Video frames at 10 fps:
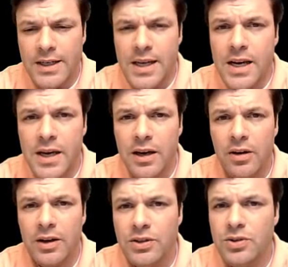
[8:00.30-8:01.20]
The idea
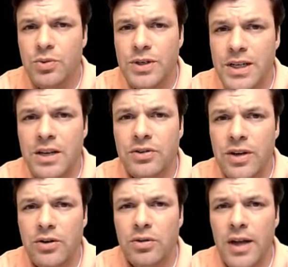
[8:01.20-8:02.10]
here is to
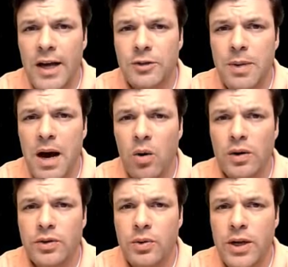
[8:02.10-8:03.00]
decentralize
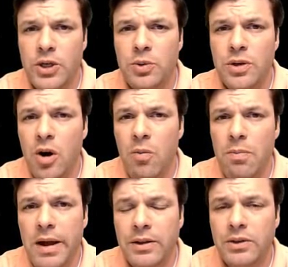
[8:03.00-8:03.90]
power so that you
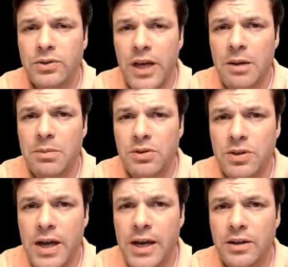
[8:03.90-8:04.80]
don't make the same
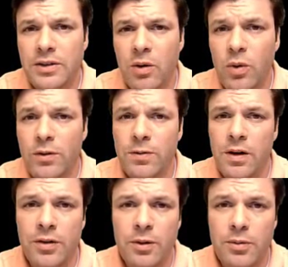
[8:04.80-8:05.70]
mistakes that we
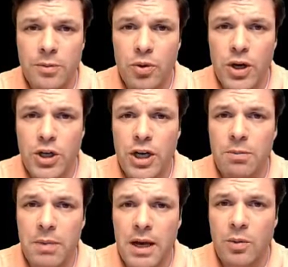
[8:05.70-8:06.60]
felt that the
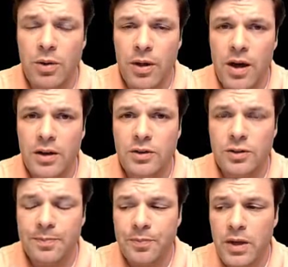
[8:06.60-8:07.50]
British had made with
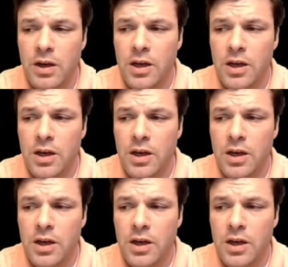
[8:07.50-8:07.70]
us.